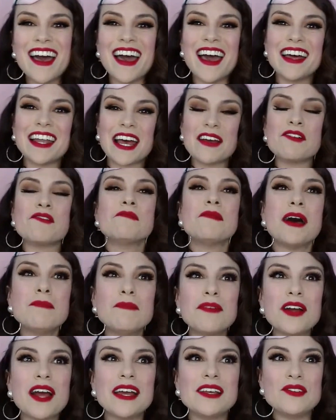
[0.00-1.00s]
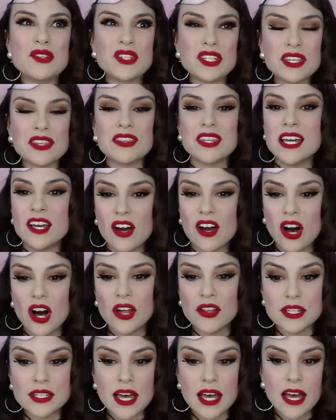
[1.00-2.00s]
And I remember I used to think
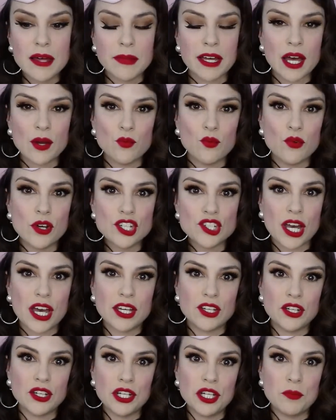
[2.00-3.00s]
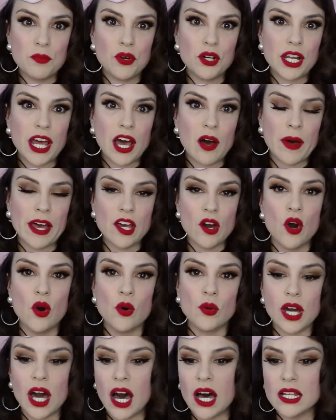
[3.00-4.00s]
all the time, like, I wish I could put out my
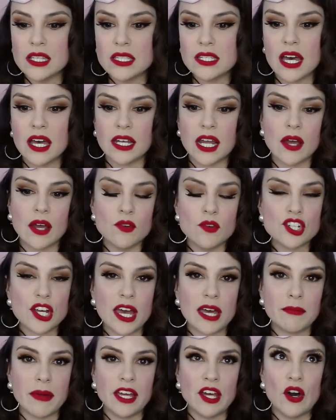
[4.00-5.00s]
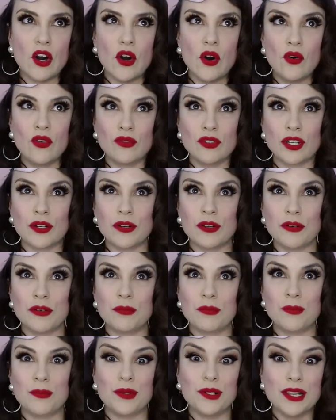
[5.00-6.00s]
own content. I wish I had my own
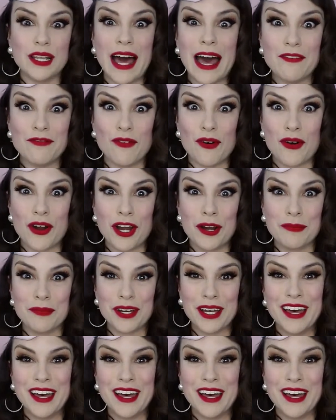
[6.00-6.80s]
platform.